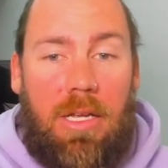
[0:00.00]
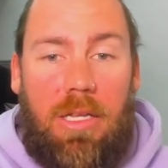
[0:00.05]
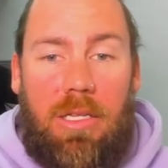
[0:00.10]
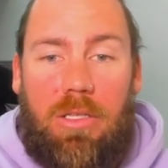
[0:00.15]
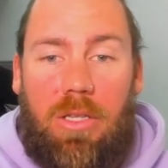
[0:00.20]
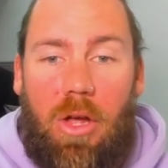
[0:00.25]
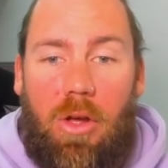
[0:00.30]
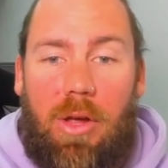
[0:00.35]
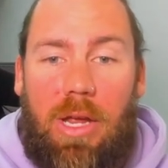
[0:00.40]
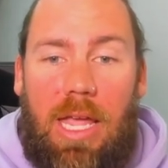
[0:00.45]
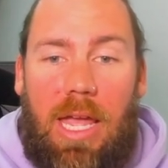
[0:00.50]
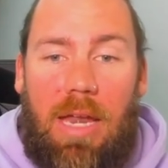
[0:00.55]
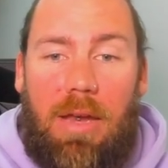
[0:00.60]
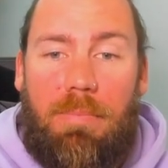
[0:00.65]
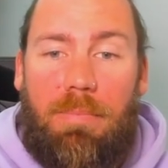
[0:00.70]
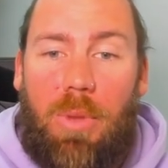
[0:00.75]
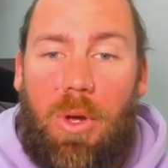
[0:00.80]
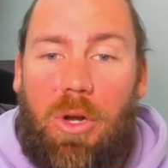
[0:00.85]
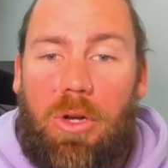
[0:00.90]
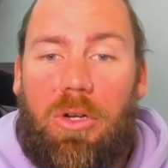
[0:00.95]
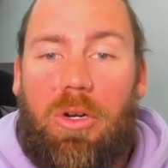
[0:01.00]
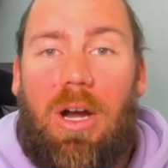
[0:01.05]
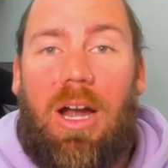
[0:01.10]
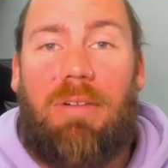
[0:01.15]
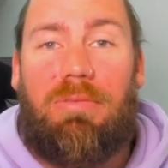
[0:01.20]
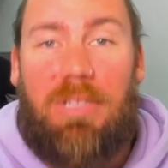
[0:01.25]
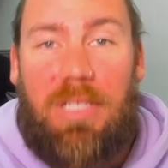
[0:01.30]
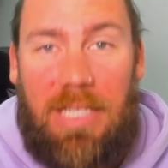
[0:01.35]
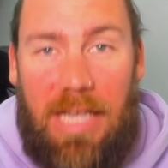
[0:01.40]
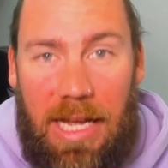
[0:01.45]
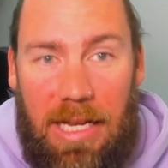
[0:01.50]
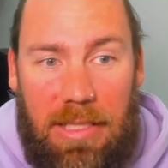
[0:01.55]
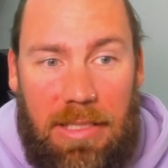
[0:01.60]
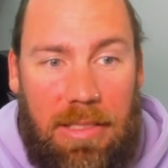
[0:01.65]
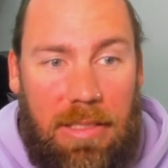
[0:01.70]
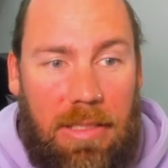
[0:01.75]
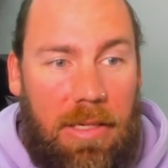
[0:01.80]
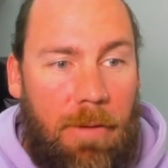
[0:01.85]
So again, Burncraft, yes.